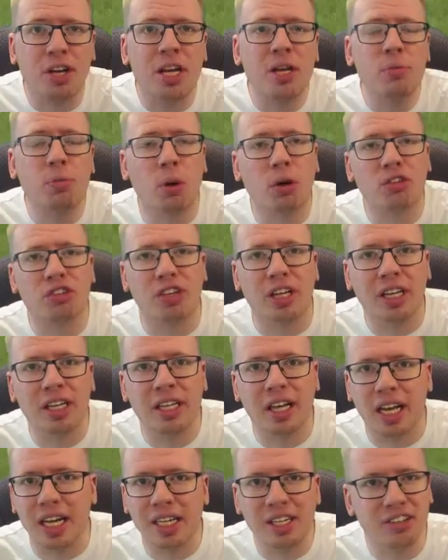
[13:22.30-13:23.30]
he was
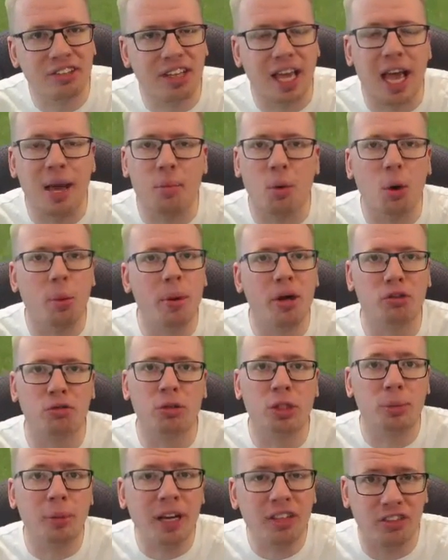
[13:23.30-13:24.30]
in this game almost,
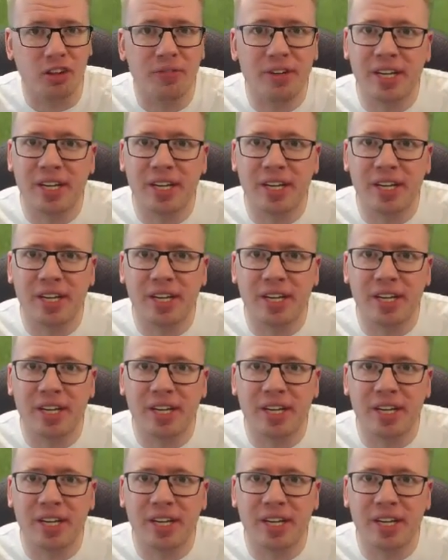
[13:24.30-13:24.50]
which might sound